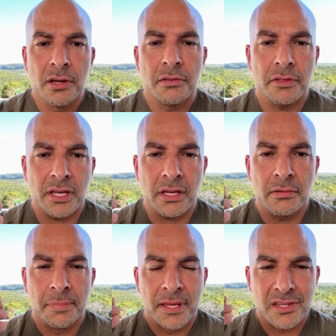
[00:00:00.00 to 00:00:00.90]
the
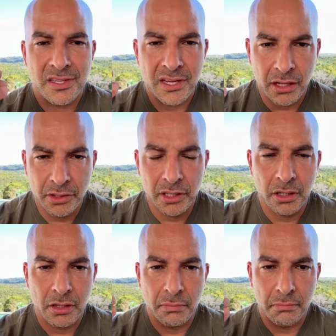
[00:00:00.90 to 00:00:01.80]

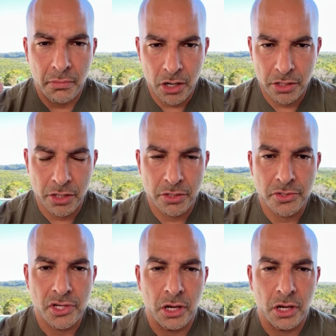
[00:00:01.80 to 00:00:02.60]
cellular markers